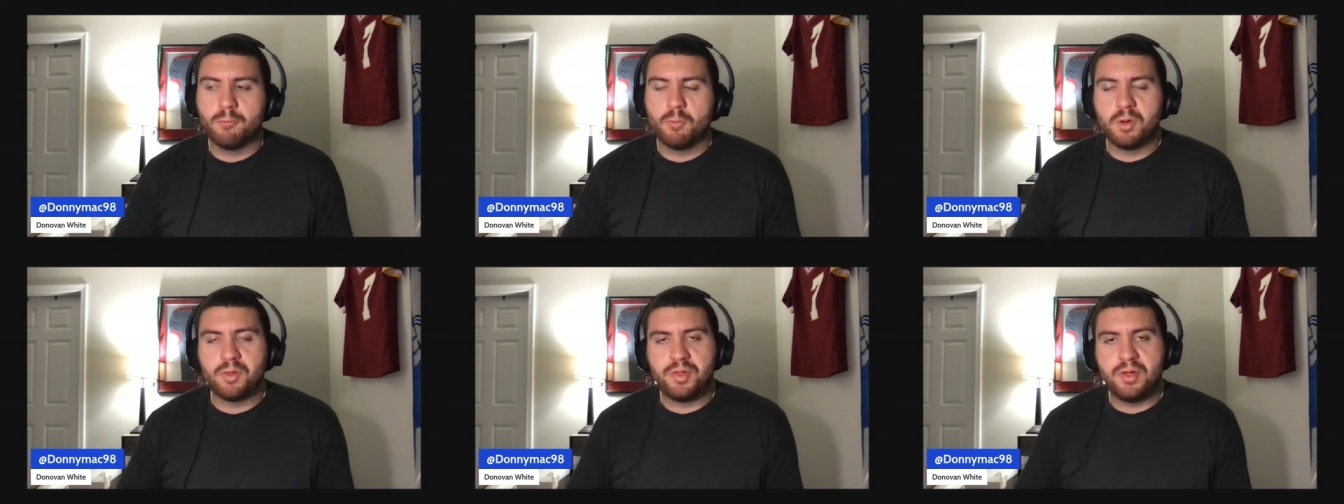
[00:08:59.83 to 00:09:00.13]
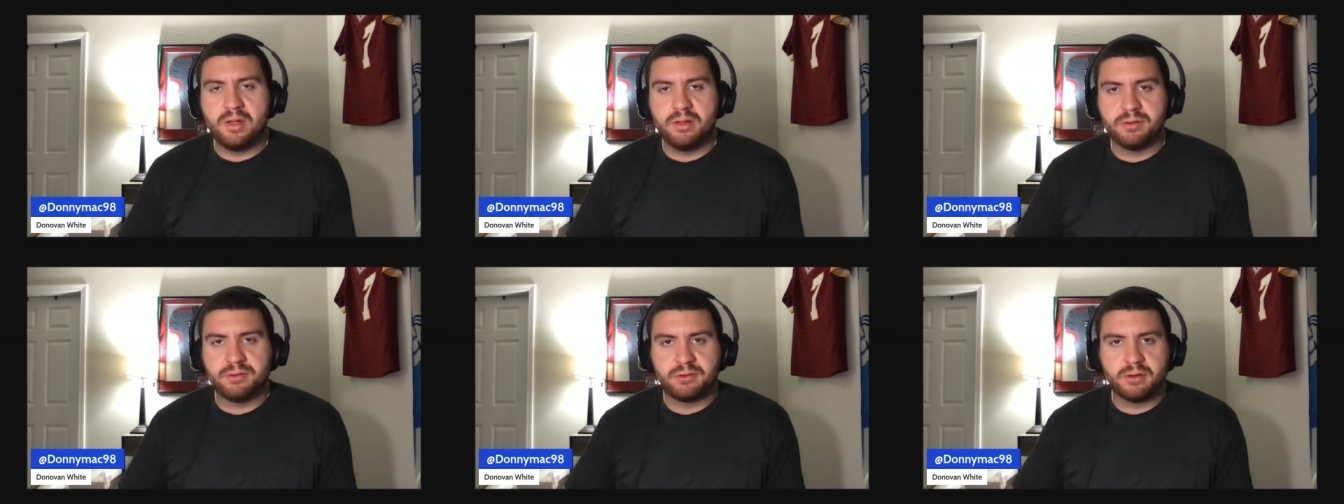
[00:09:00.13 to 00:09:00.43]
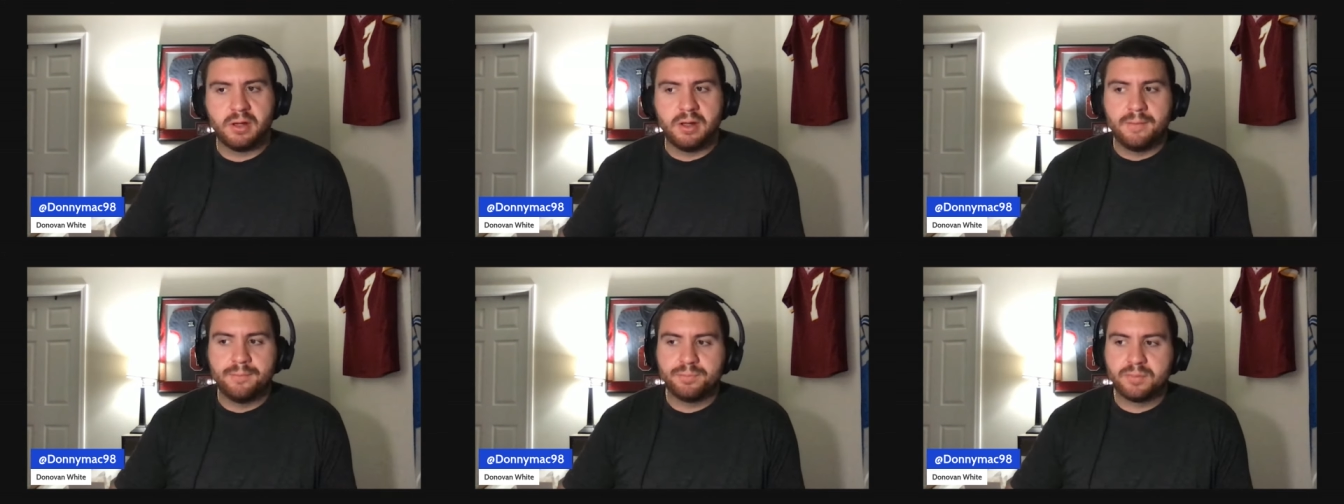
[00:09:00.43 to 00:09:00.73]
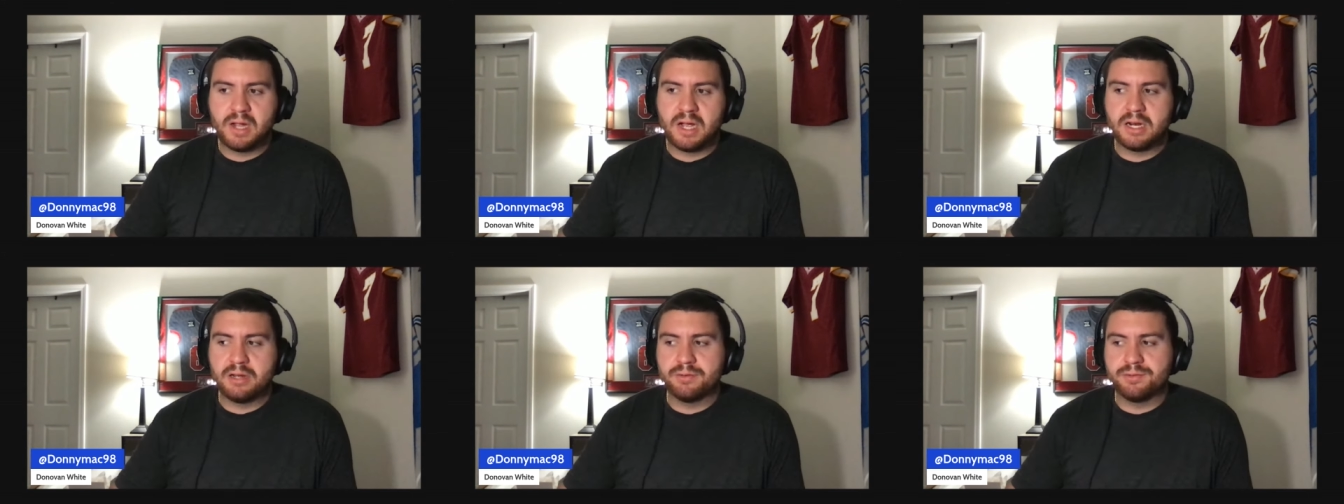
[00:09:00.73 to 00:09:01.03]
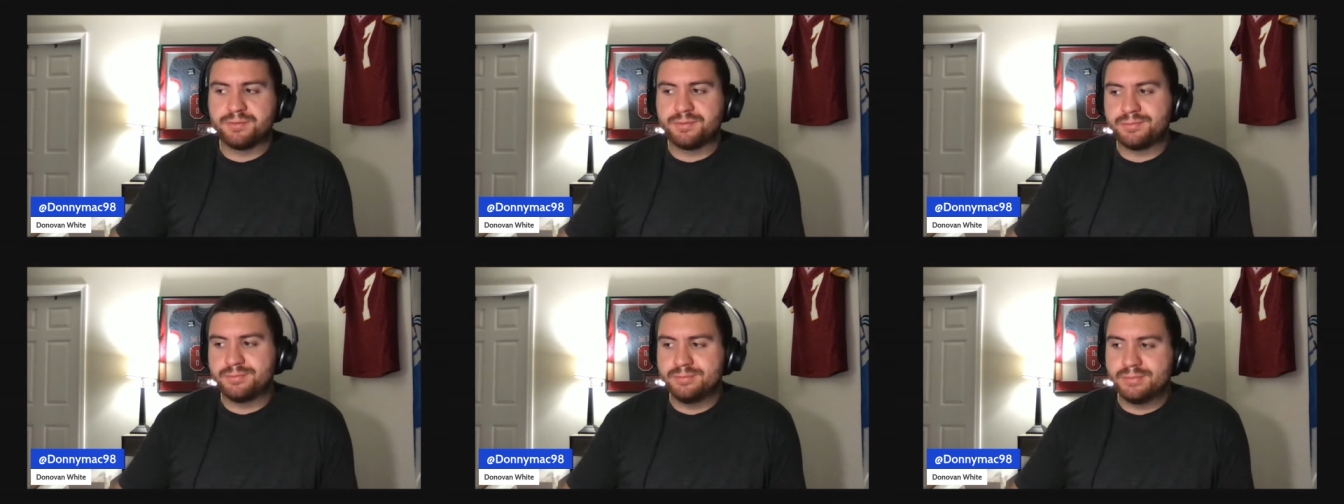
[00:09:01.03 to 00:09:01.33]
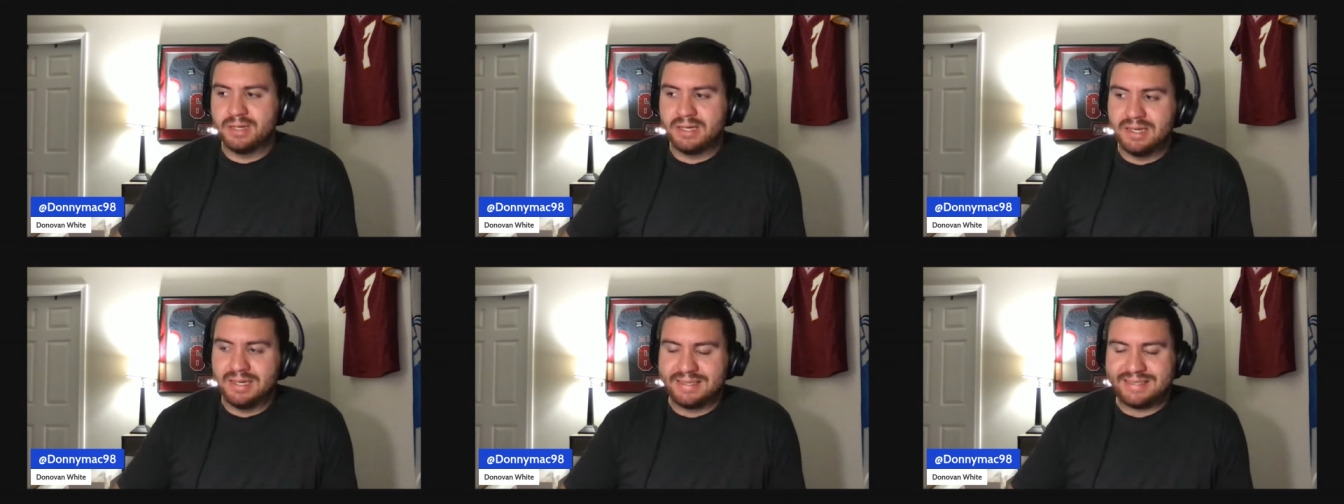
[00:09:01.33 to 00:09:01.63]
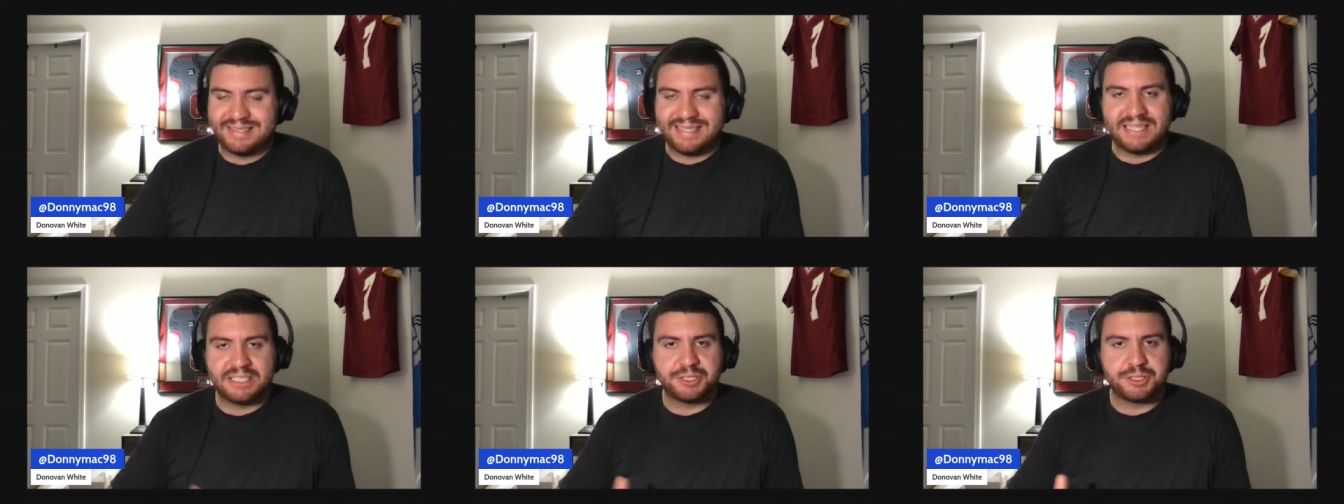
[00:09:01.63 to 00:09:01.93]
with his kind of
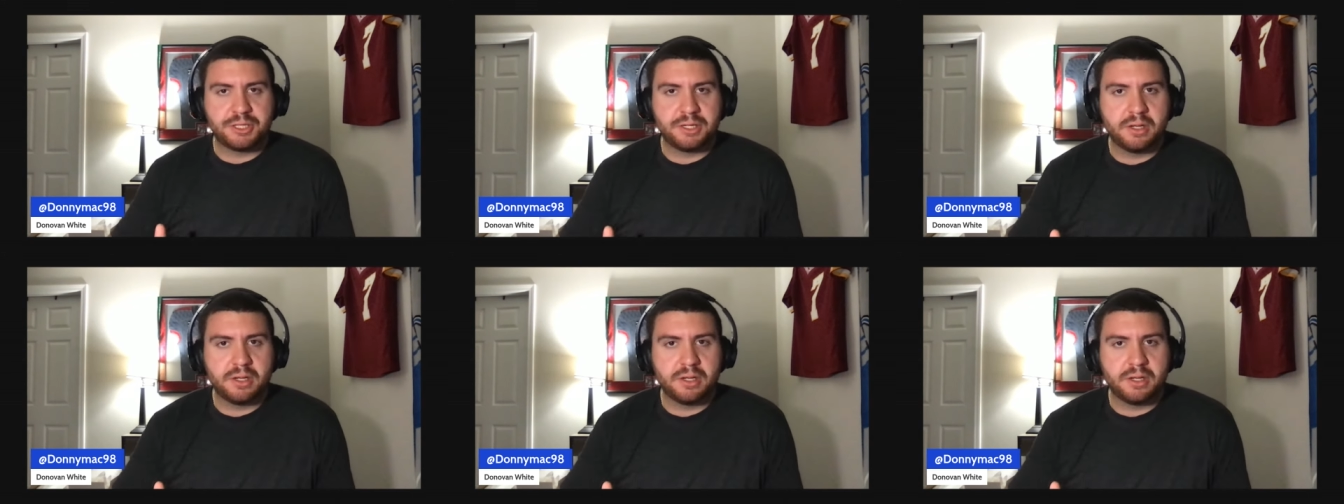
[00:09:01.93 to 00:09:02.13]
ascension